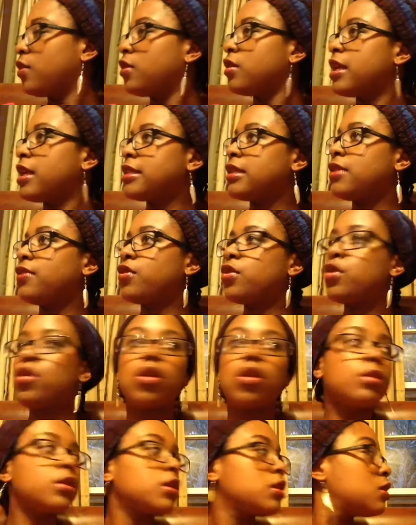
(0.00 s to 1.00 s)
That's it for
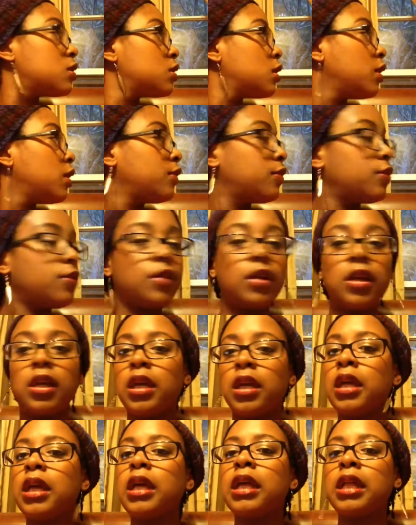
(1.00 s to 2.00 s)
normal stuff.
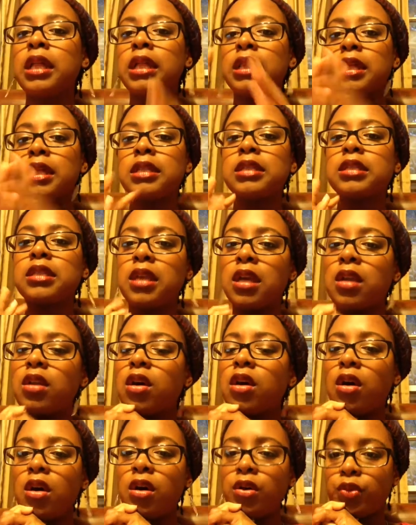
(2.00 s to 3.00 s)
Let's get
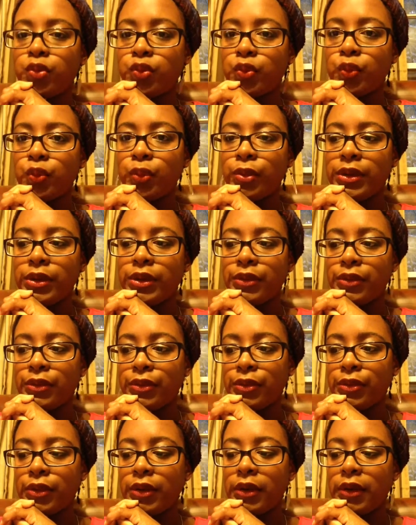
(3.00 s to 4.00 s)
on
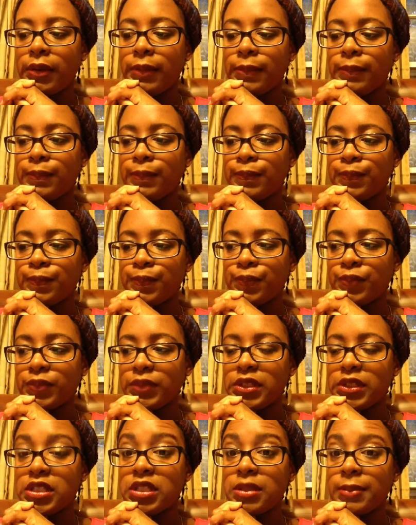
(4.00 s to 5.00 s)
with
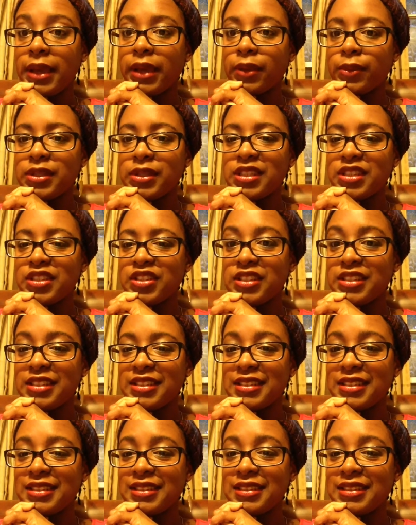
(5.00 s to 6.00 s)
some
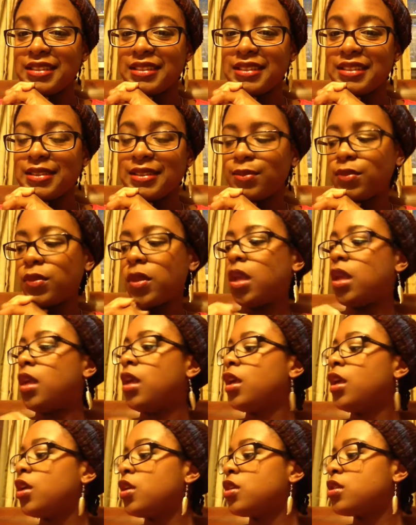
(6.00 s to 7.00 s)
acquisitions.
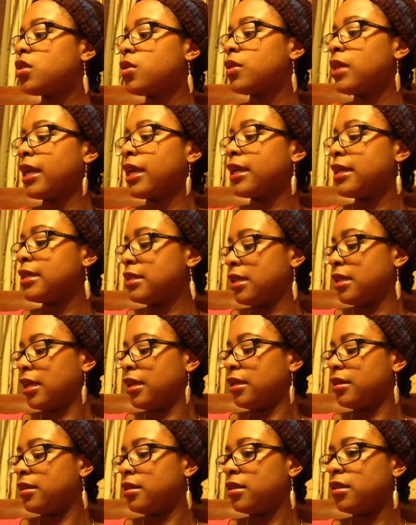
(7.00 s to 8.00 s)
So like I
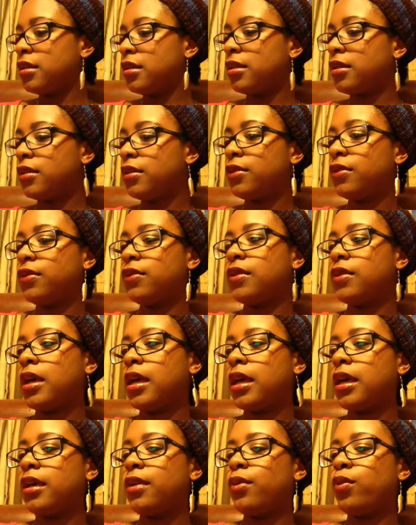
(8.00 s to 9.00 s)
said,
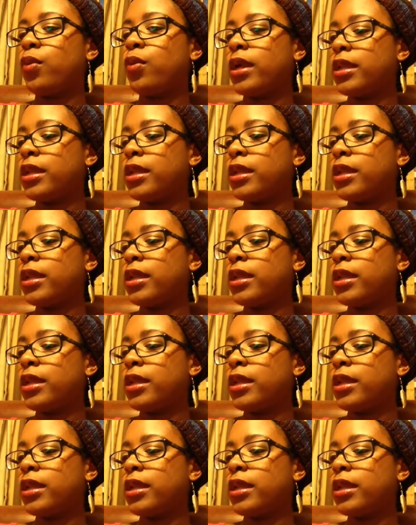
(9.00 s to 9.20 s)
I